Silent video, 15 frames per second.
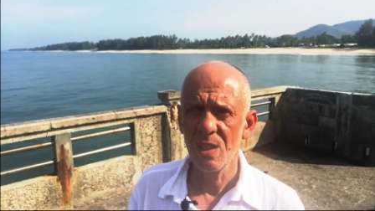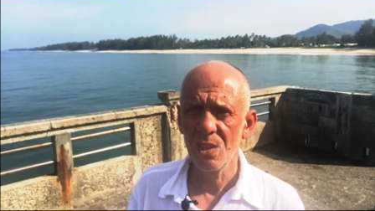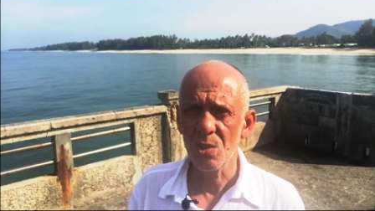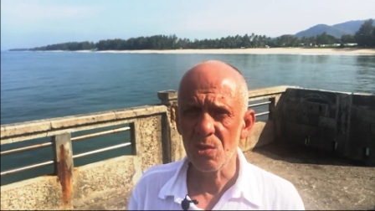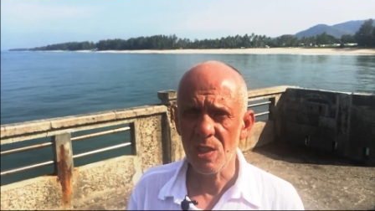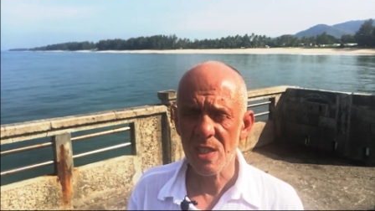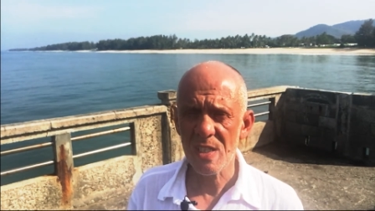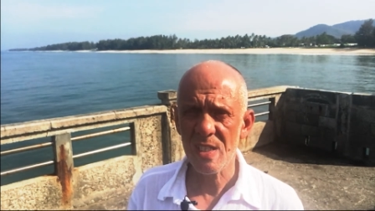
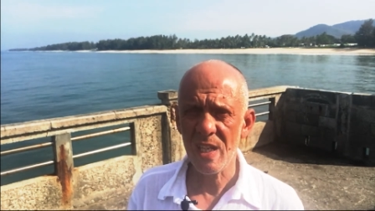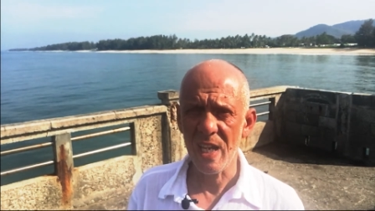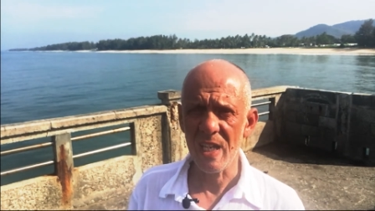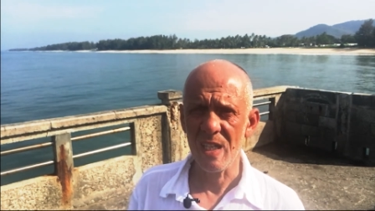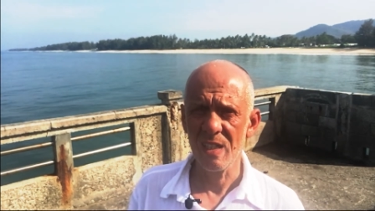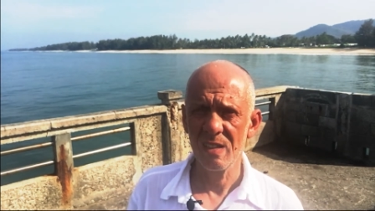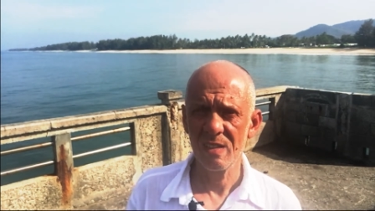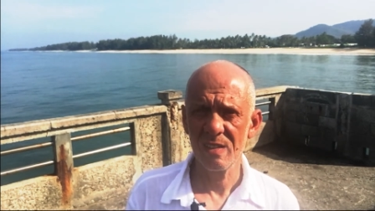To this day,
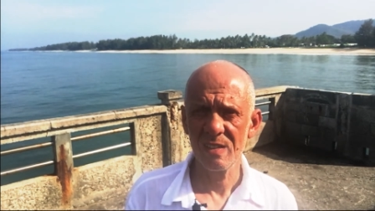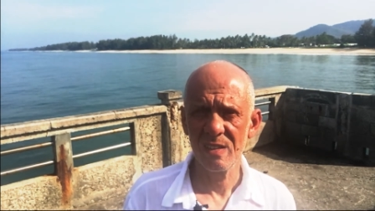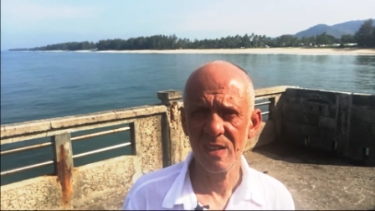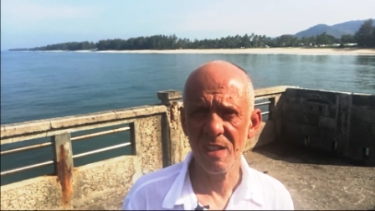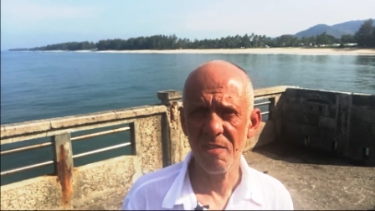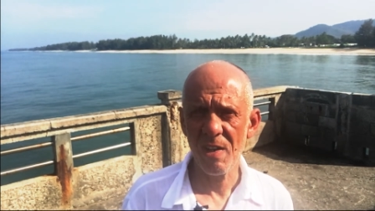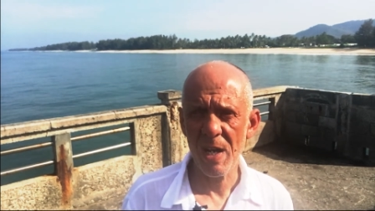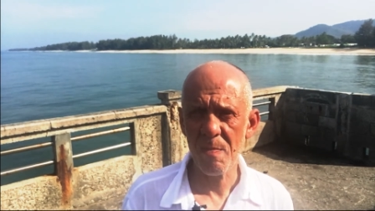
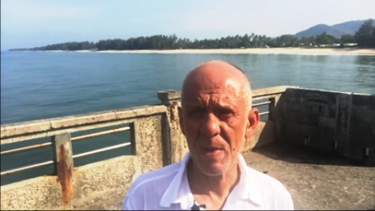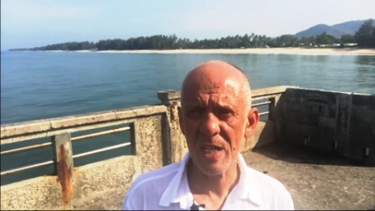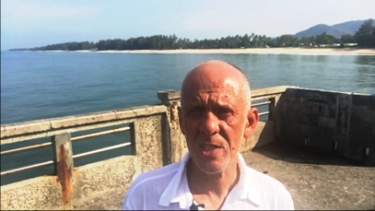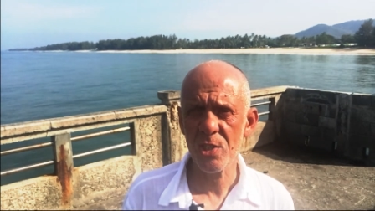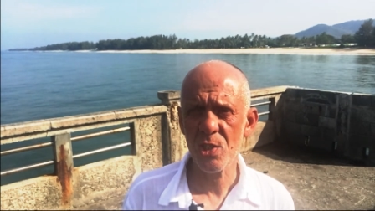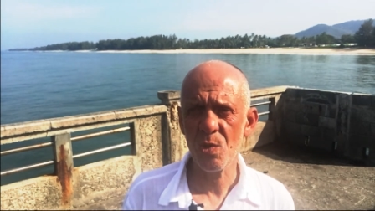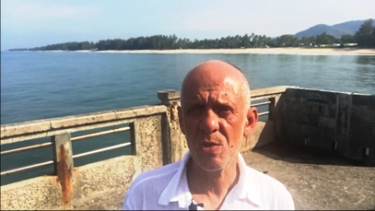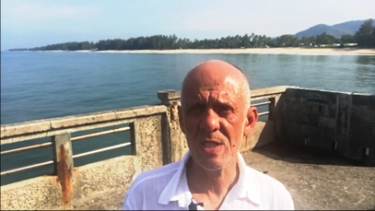if I must
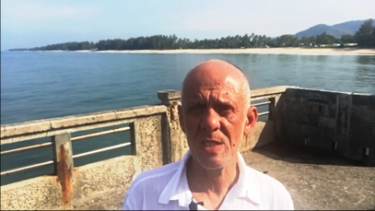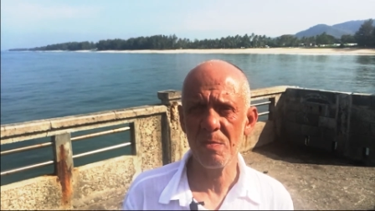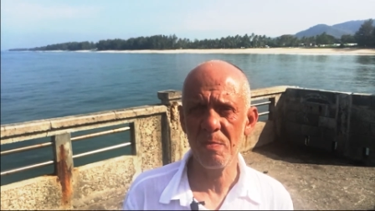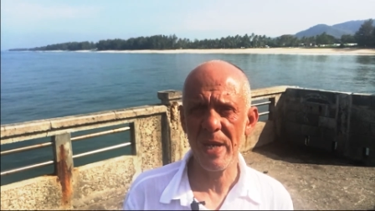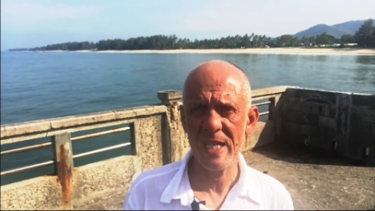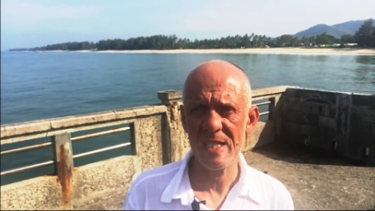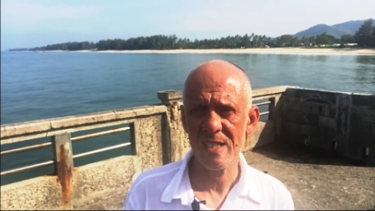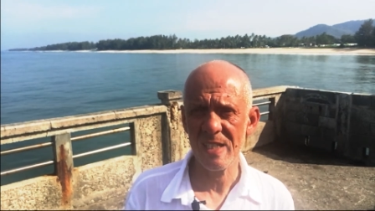choose the
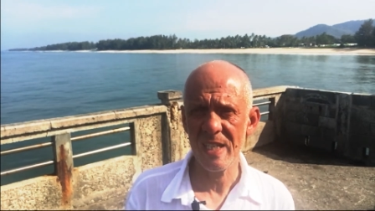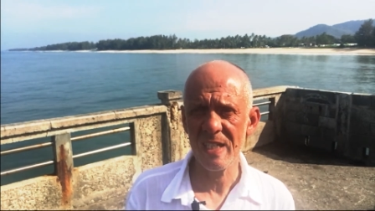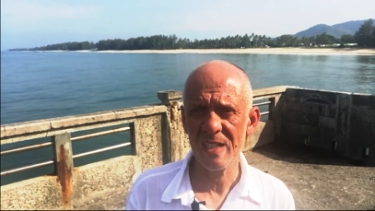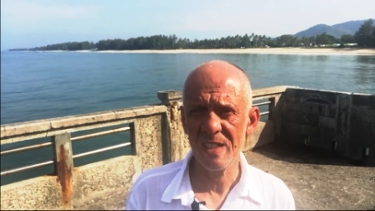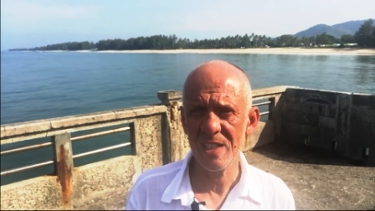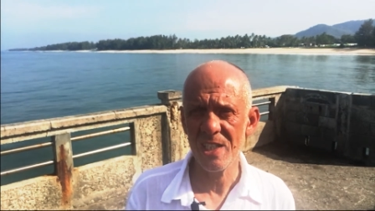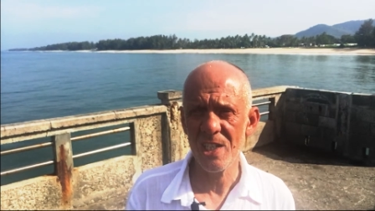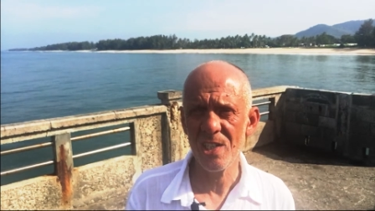best thing
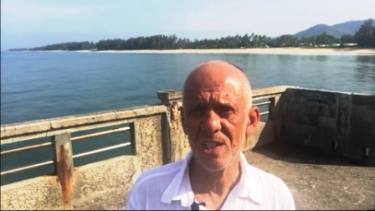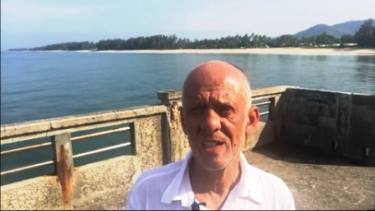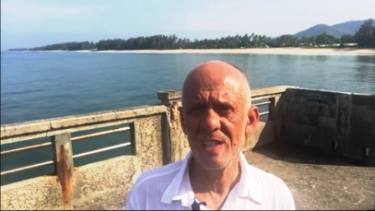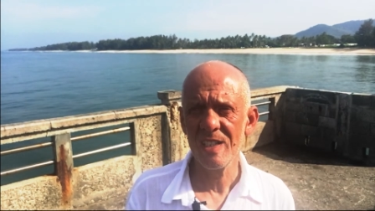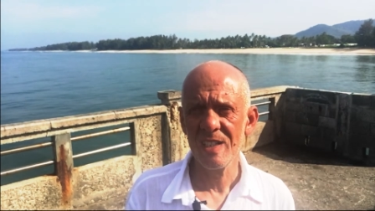here,